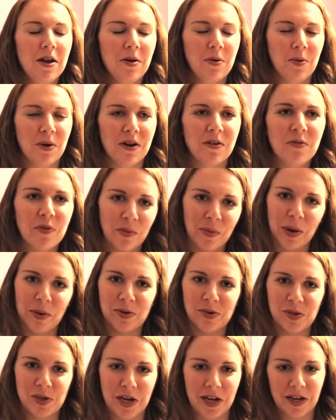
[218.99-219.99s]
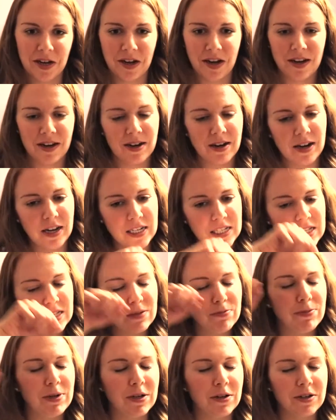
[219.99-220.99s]
One of them I was trying on and I
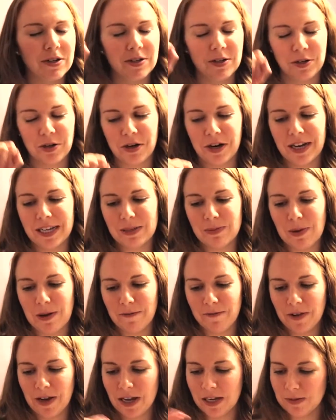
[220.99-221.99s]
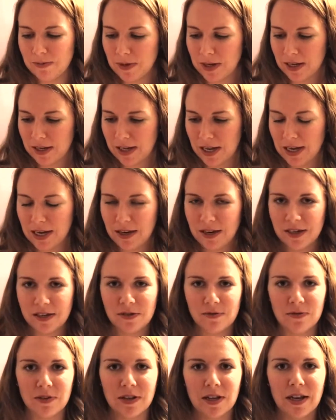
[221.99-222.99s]
smeared across my face because I
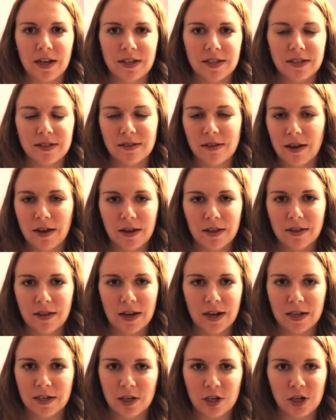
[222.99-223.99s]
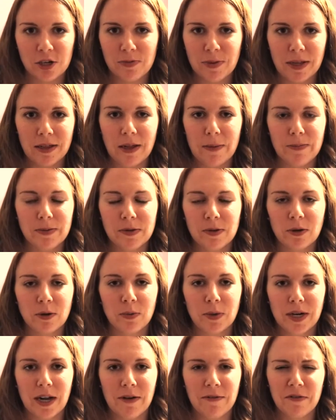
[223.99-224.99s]
didn't realize that I touched my lips or
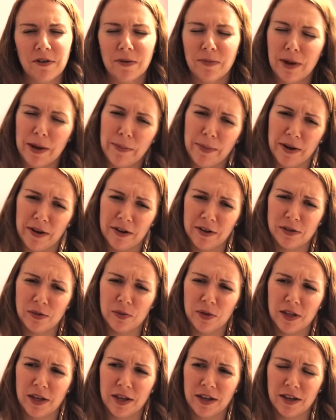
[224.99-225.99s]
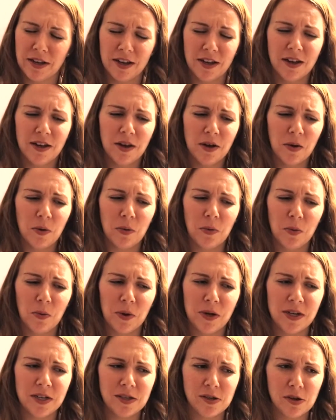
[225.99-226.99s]
whatever. My parents were like,
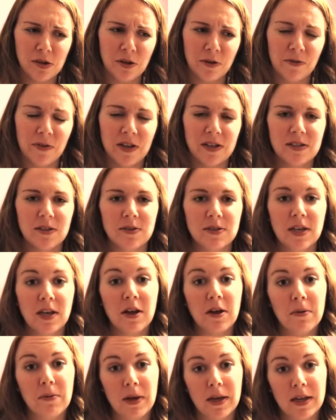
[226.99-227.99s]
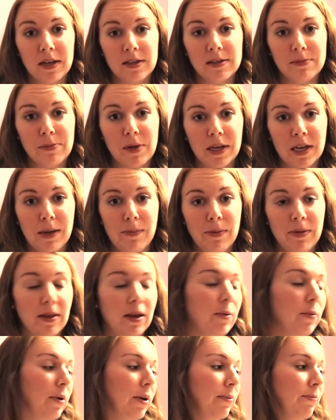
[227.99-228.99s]
what is on your face? I was like, oh, I guess I'm not keeping
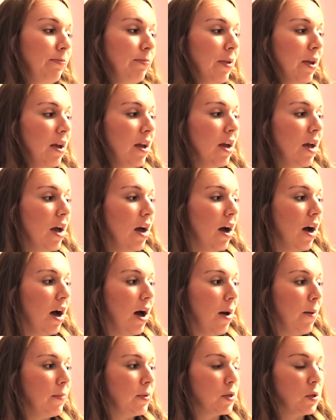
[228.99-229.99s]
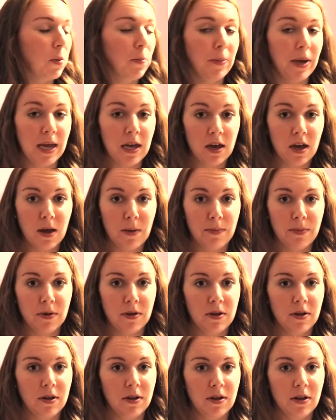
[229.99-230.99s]
that one. So makeup,
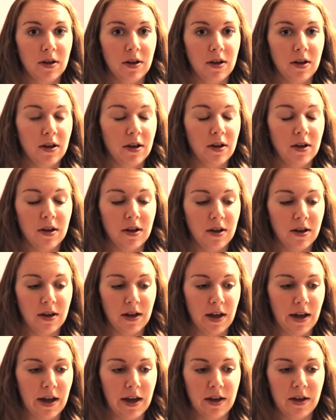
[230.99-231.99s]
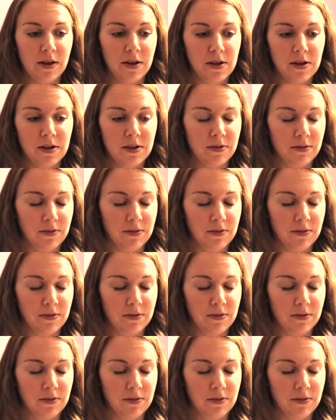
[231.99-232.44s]
I